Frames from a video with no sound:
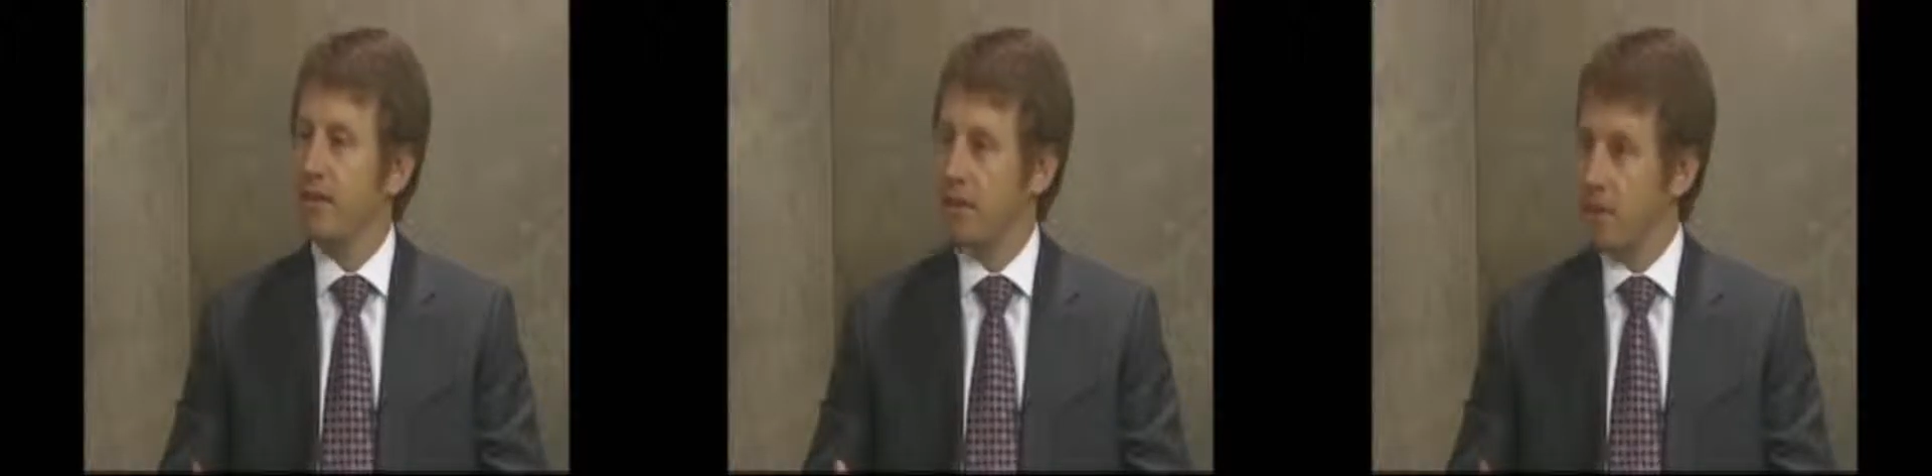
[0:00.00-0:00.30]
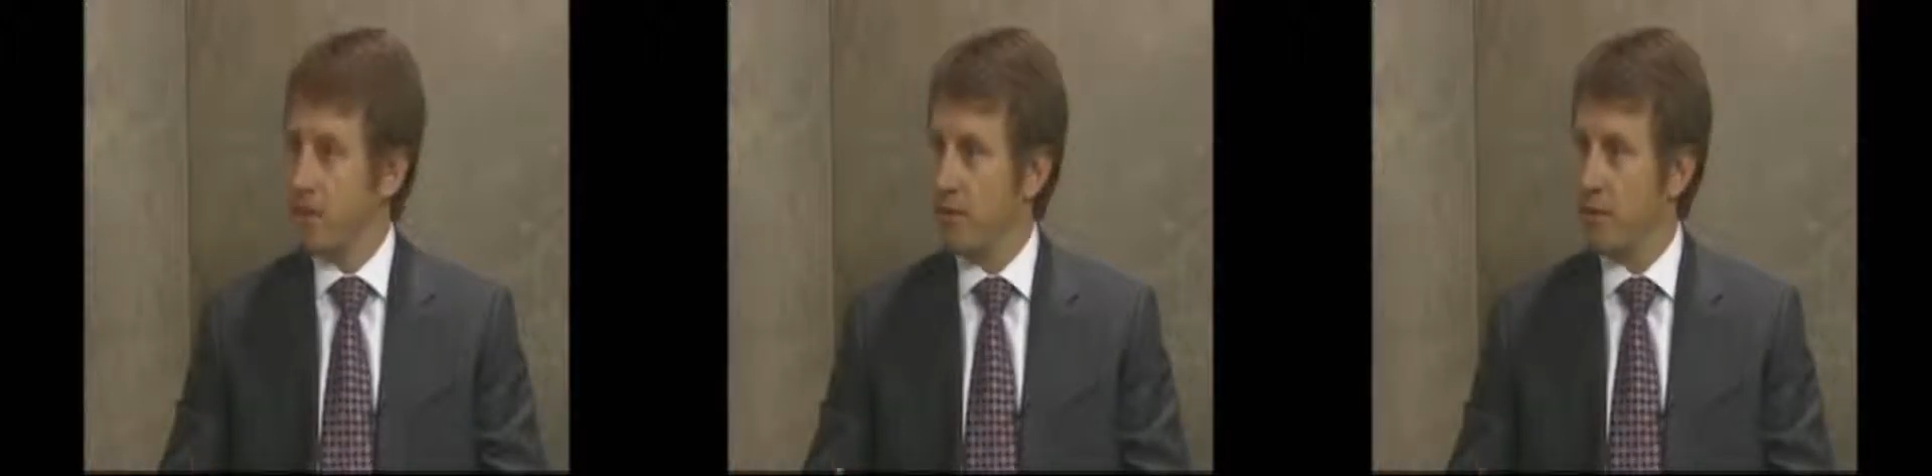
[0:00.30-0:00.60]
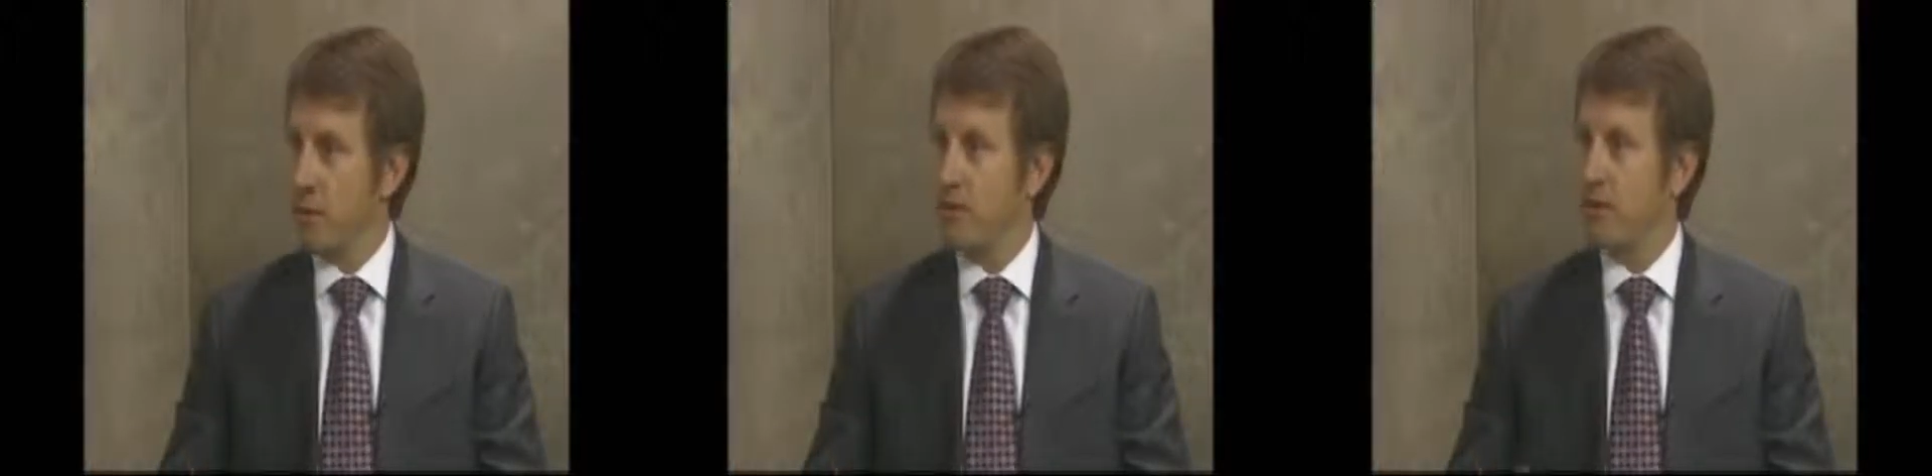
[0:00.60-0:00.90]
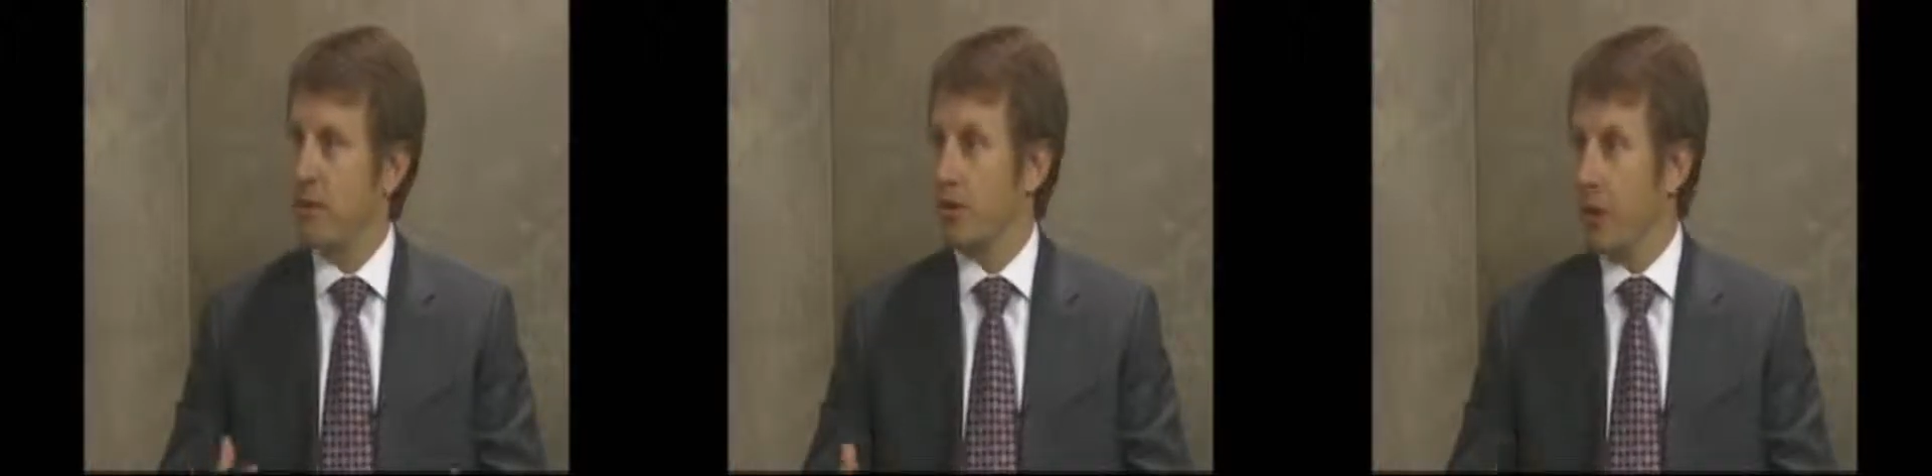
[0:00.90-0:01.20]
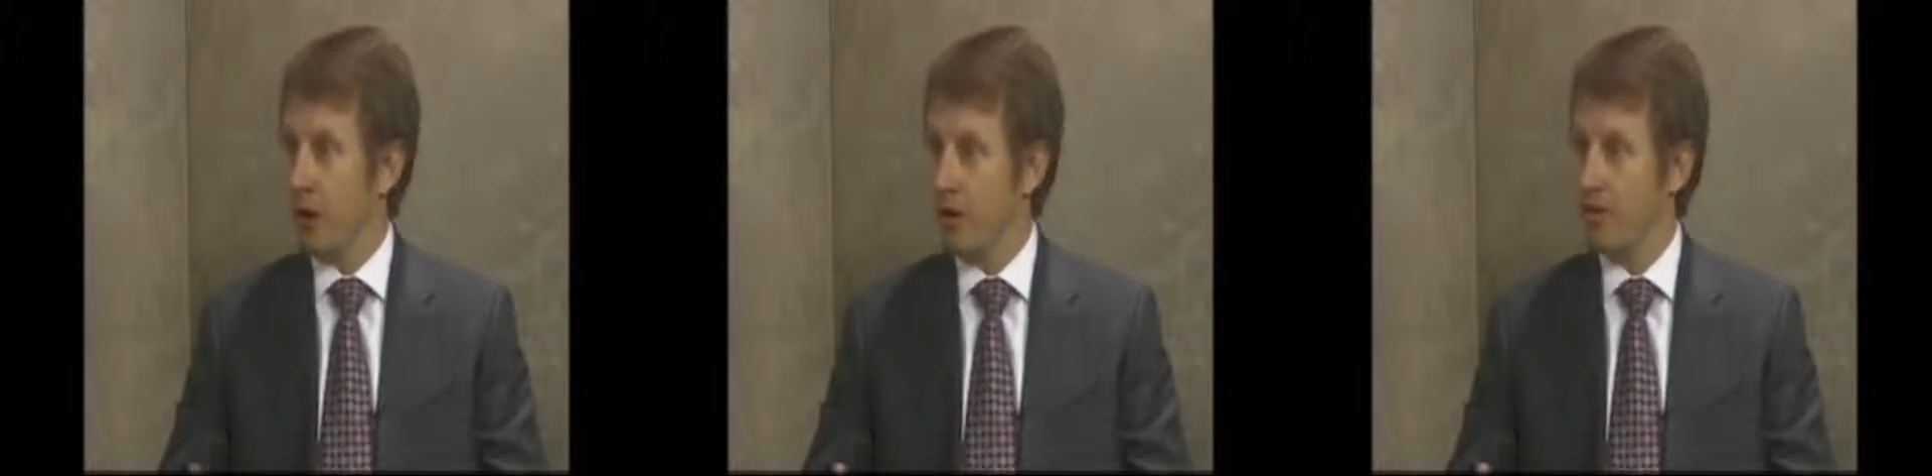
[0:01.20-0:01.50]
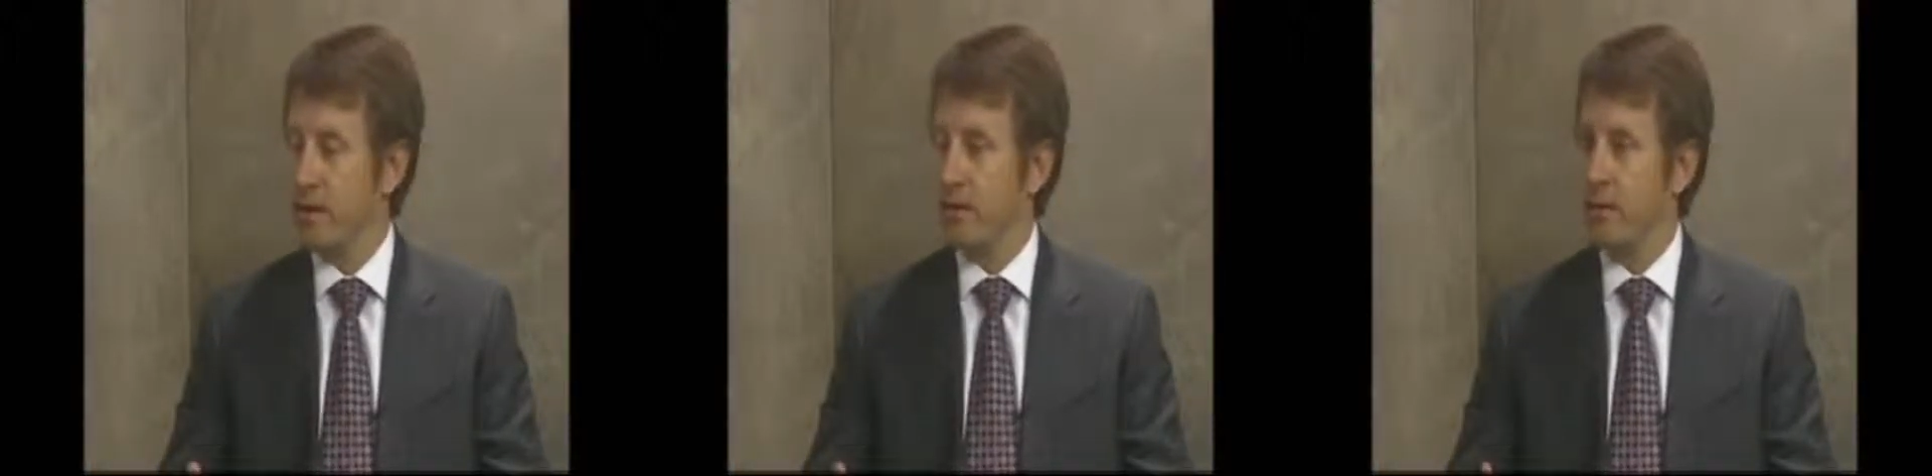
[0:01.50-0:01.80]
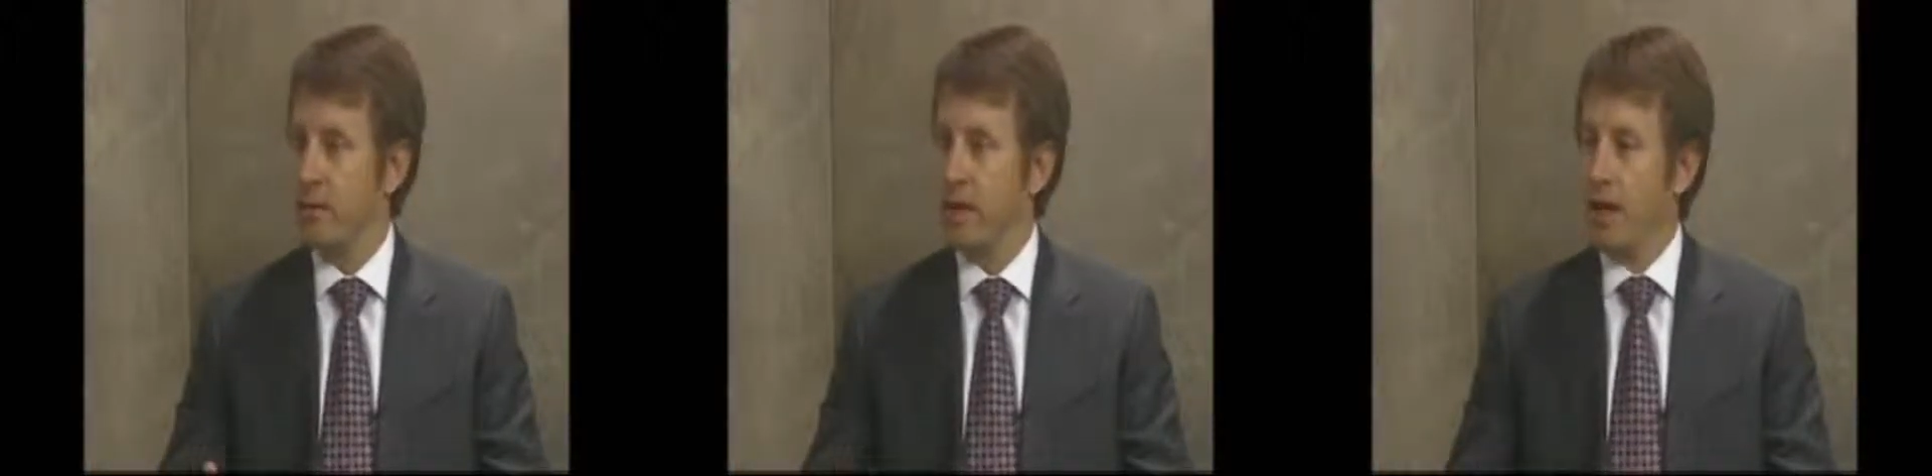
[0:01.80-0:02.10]
symptoms of dementia or
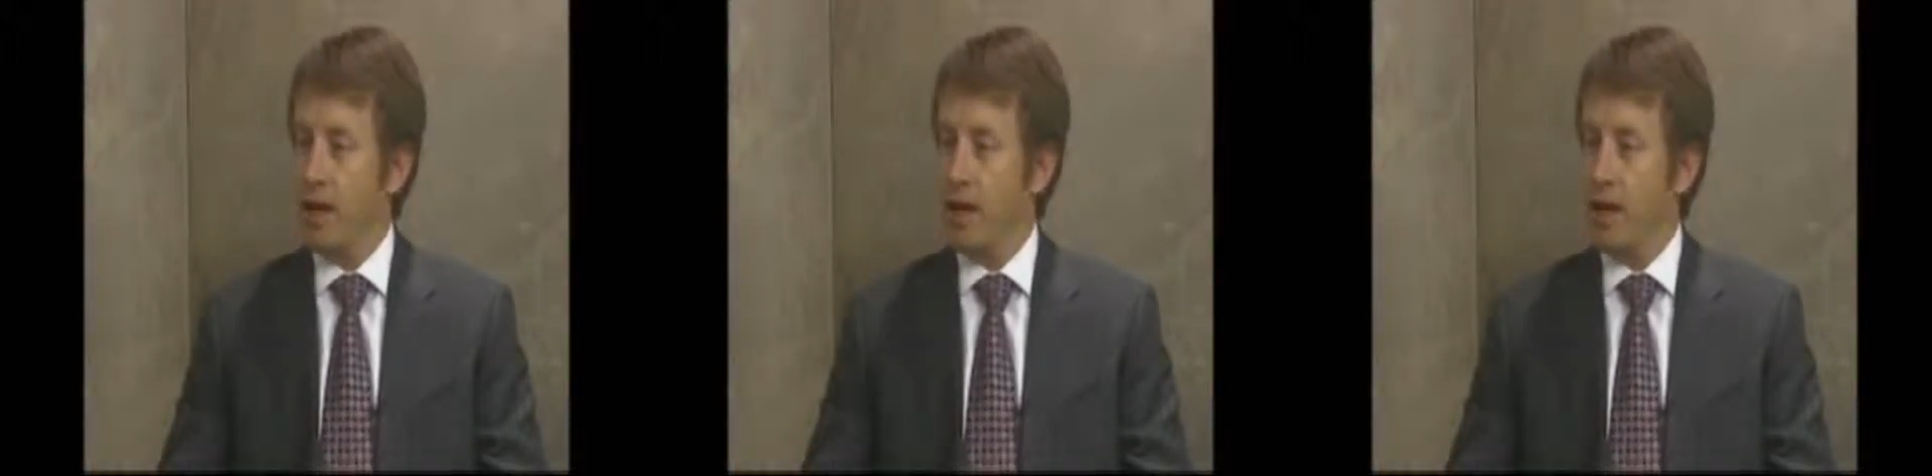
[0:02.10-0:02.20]
Parkinsonism,